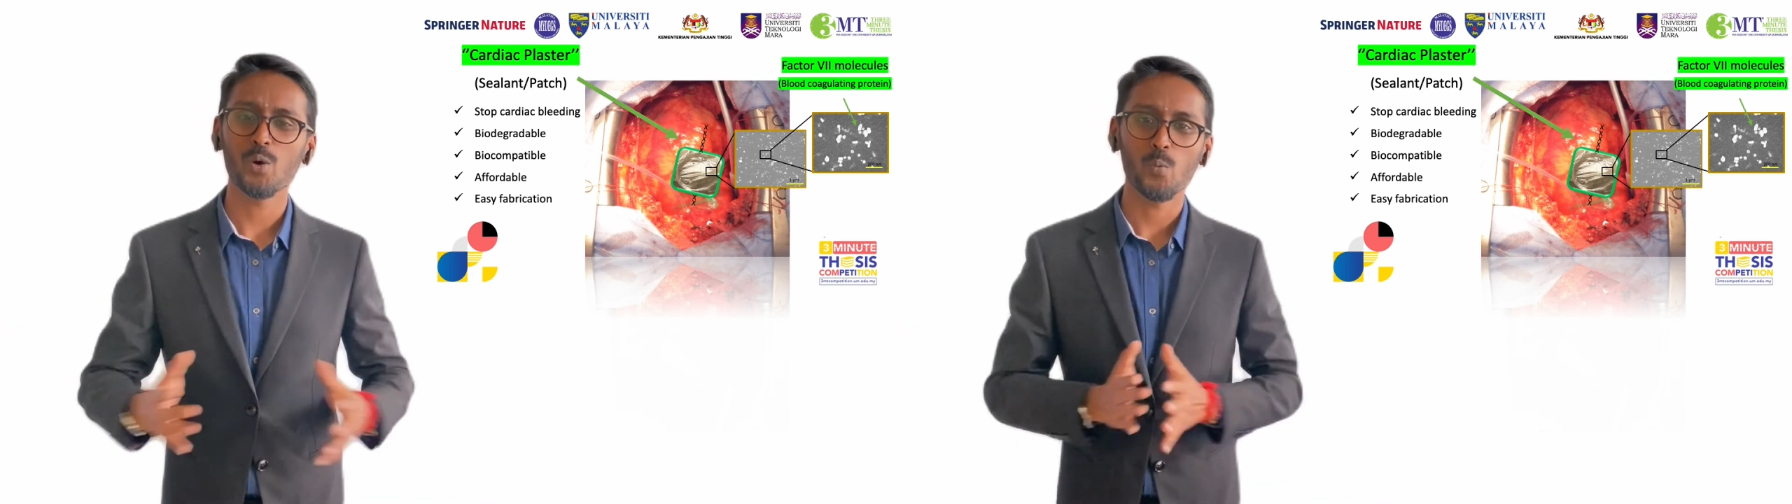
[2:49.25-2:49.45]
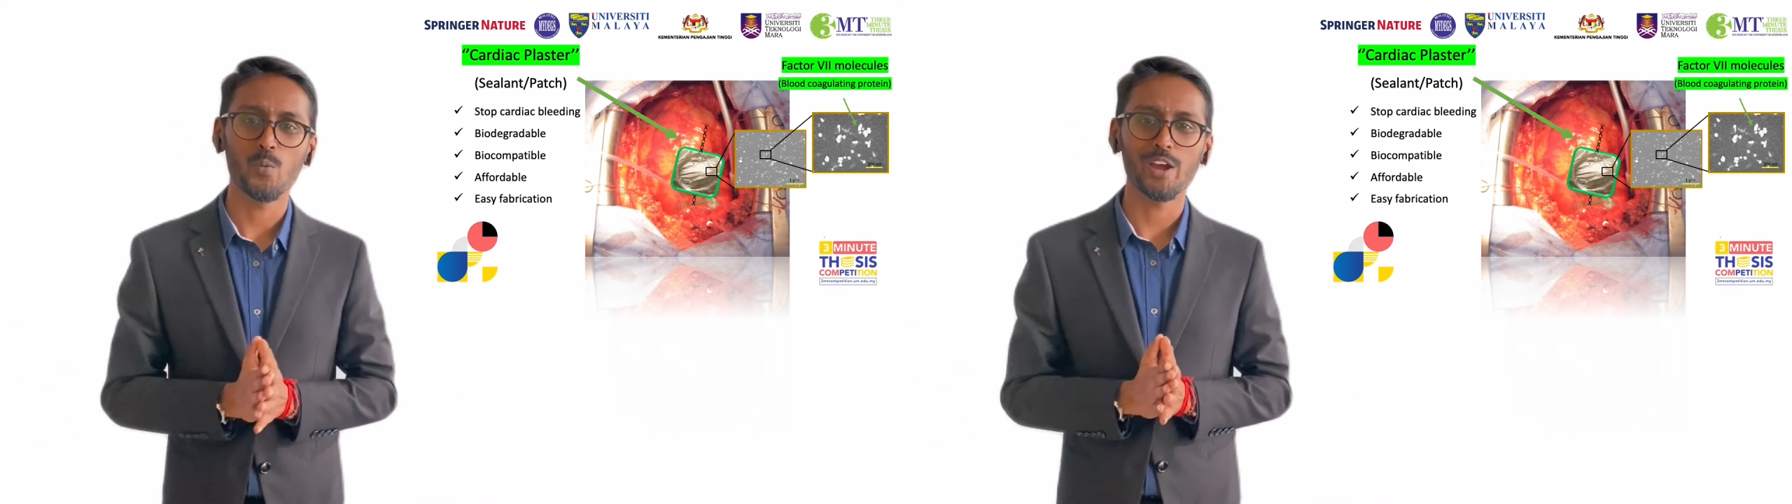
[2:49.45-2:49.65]

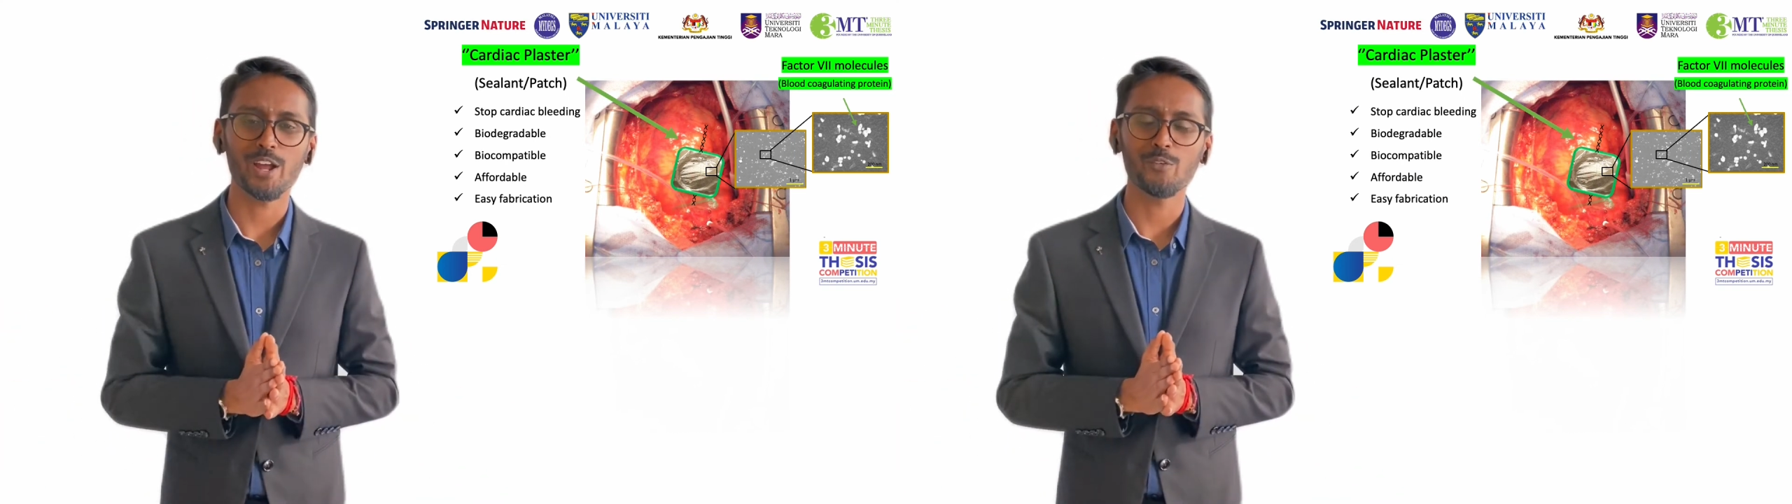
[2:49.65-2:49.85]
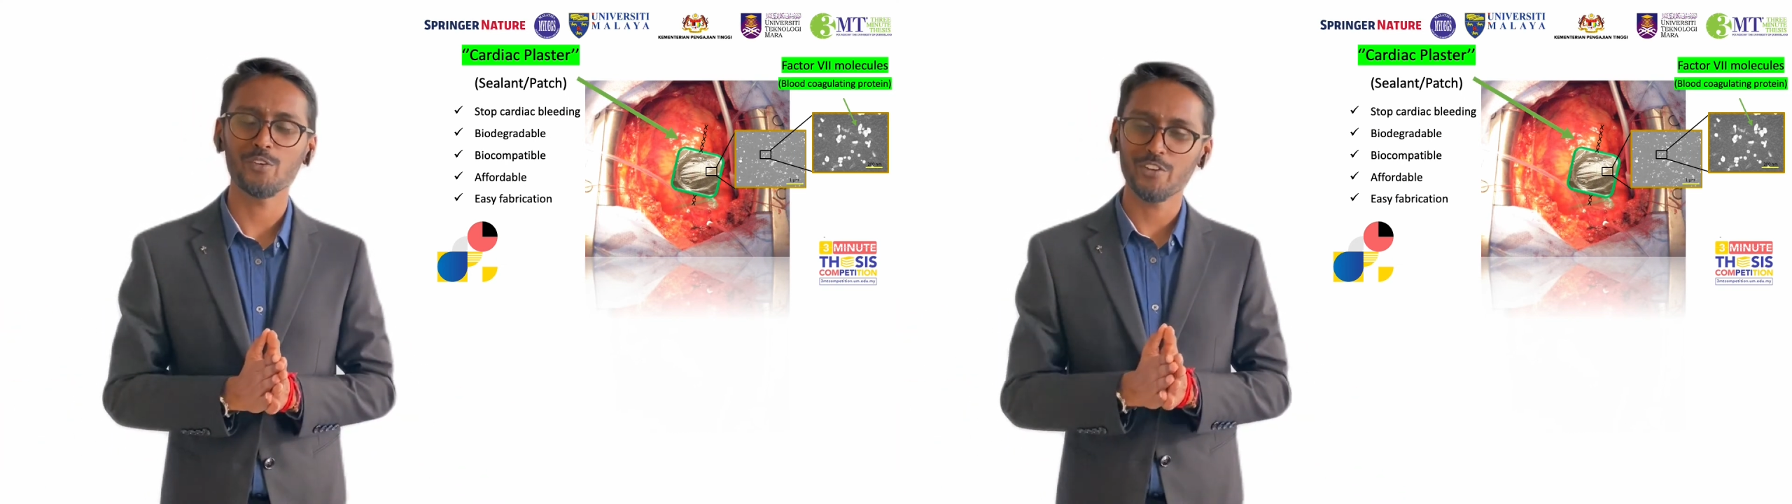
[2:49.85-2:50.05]
when
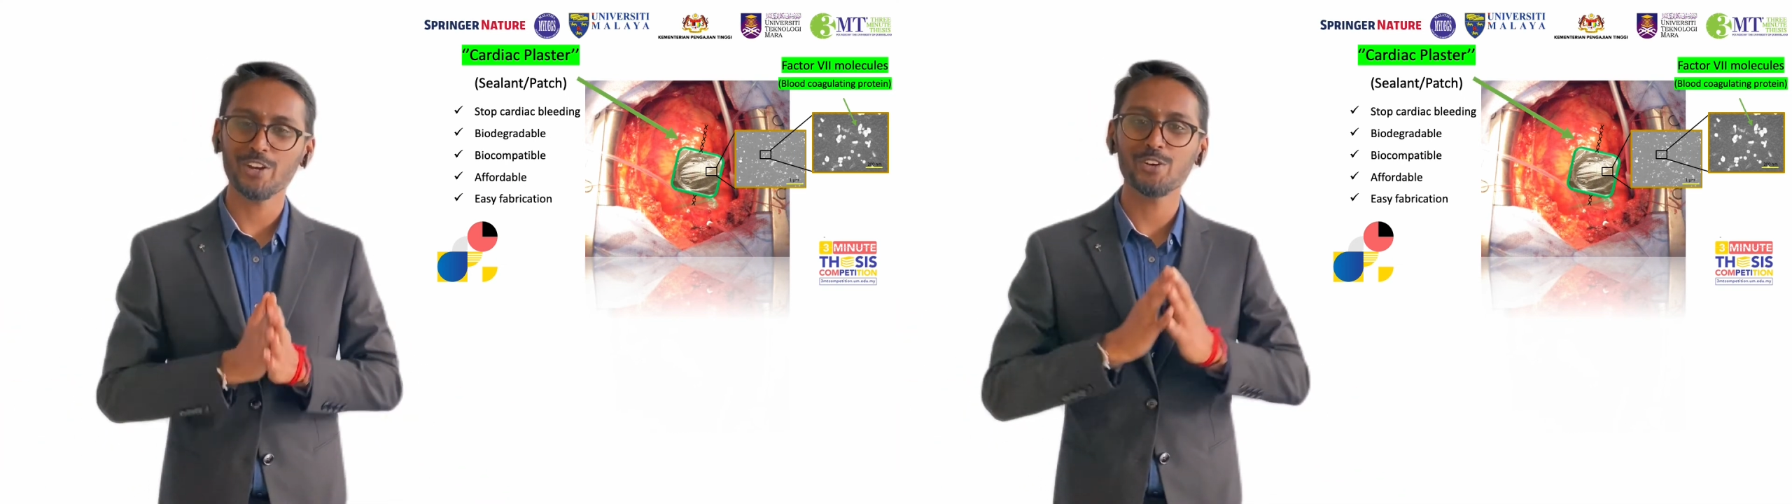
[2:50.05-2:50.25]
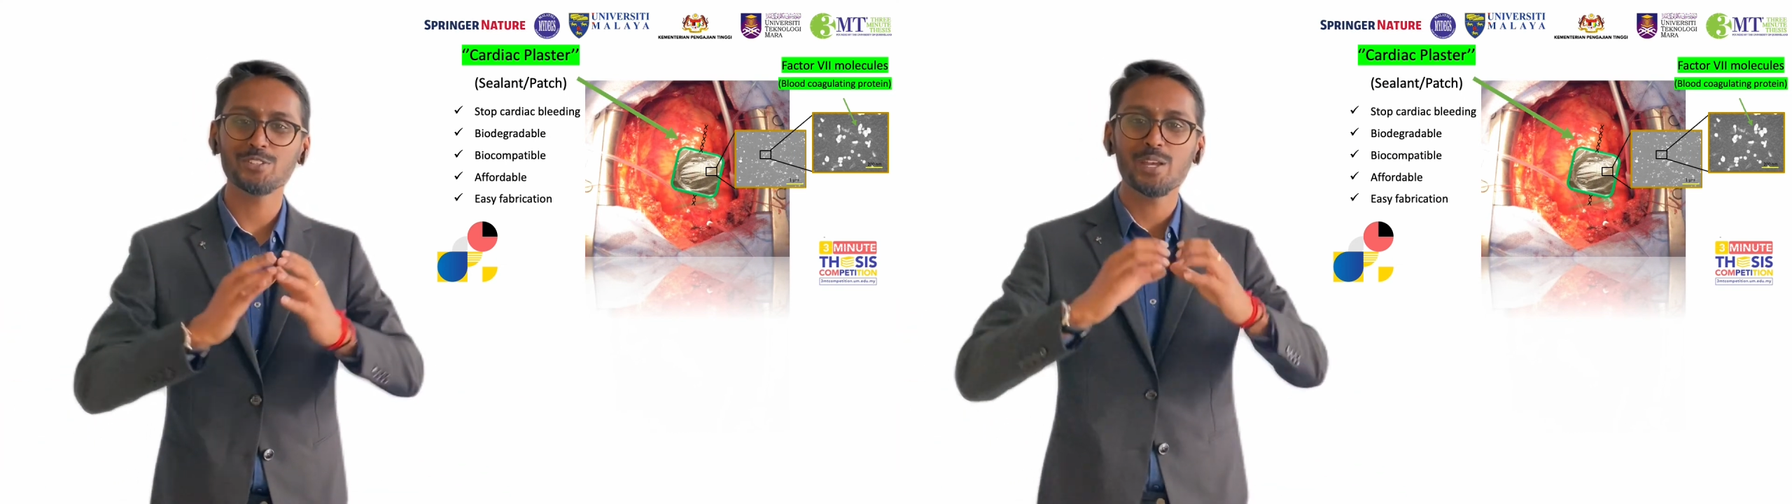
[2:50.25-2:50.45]
our very
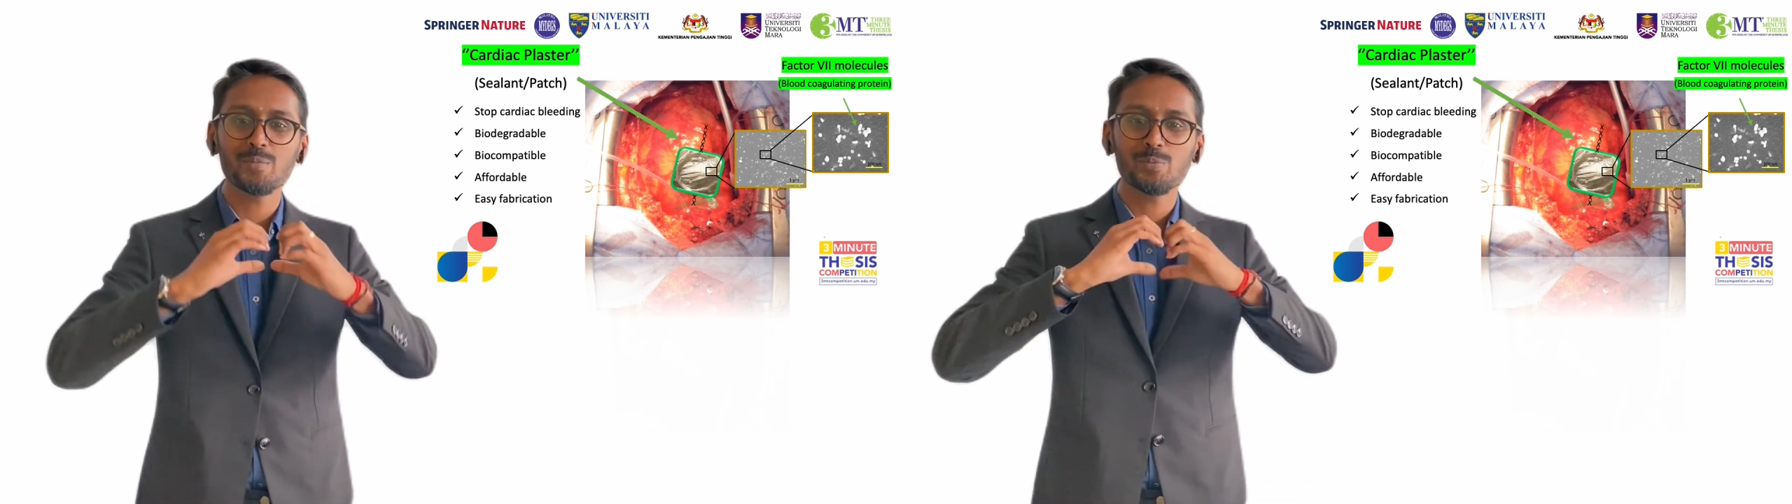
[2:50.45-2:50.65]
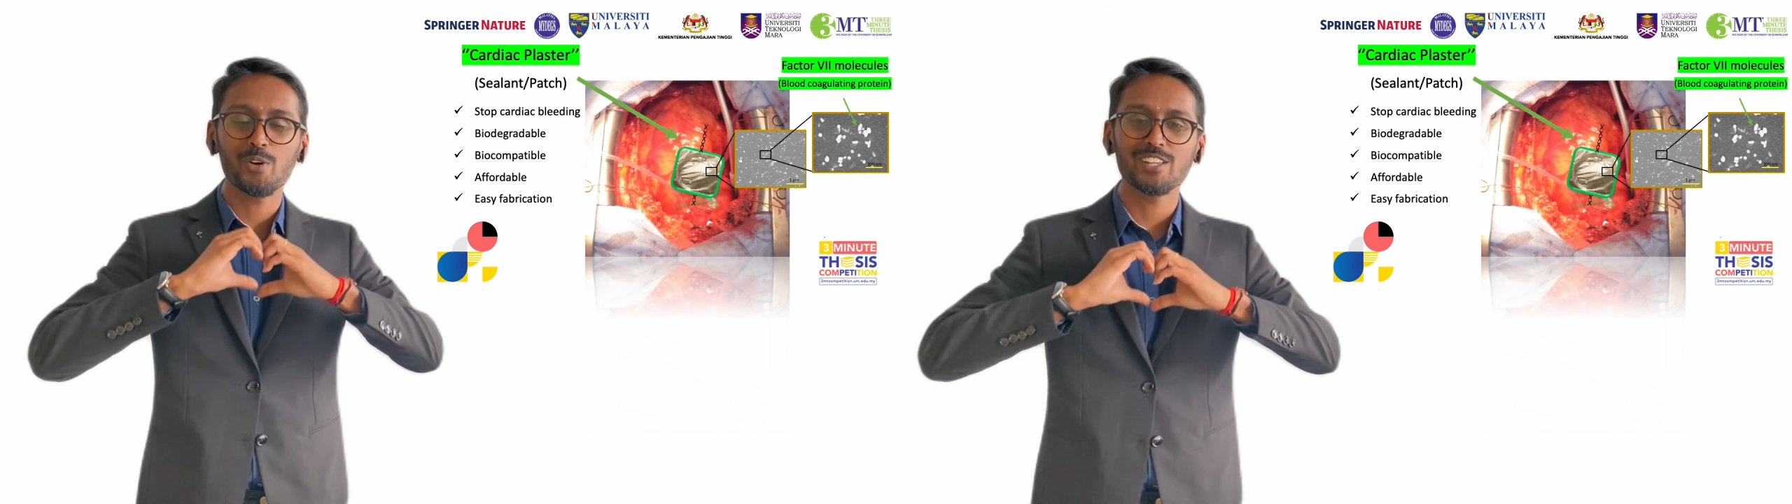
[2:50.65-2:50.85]
own
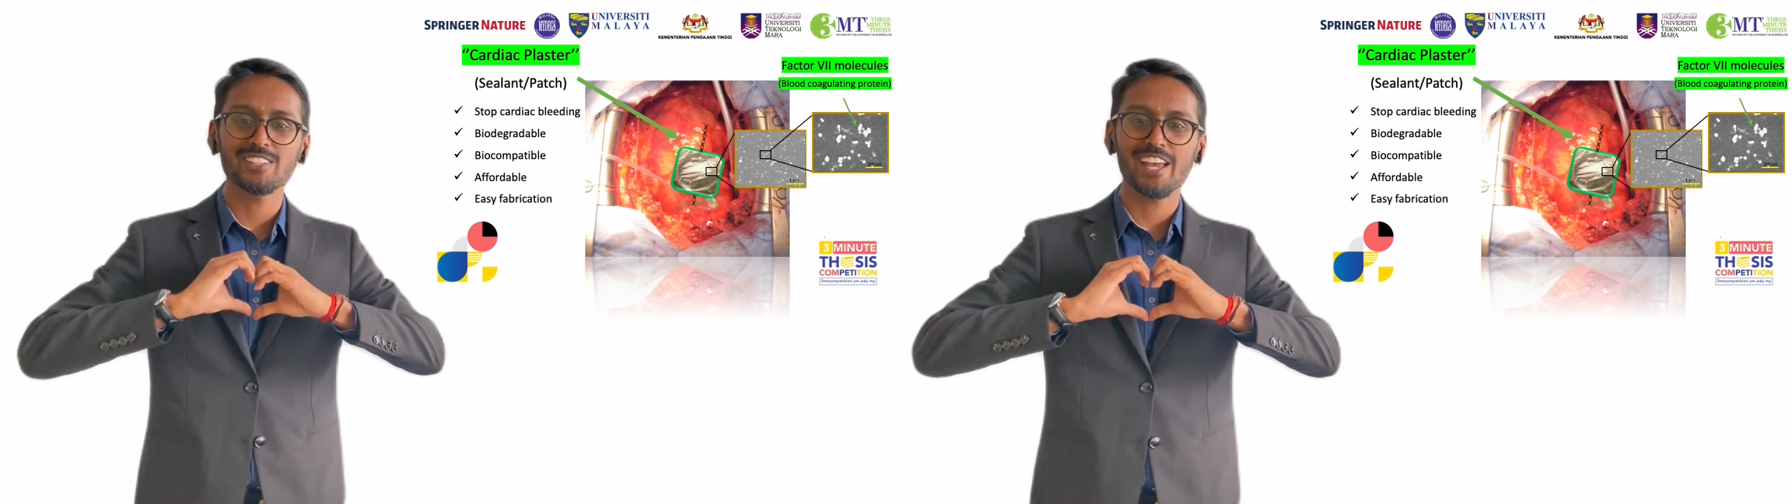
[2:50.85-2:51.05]
James Bond is